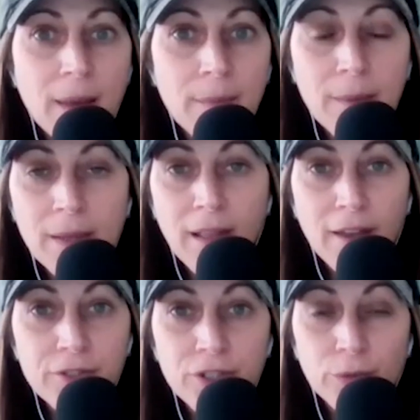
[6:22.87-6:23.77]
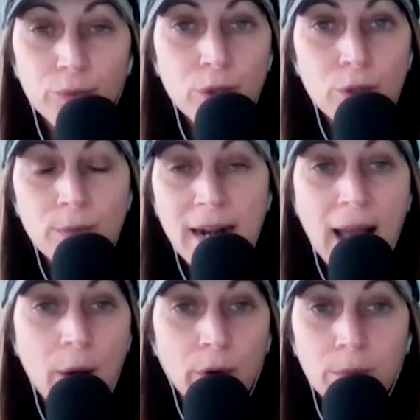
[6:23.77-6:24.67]
that maybe left your room an
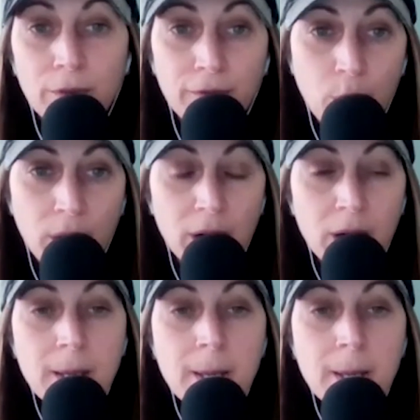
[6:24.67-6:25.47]
hour before.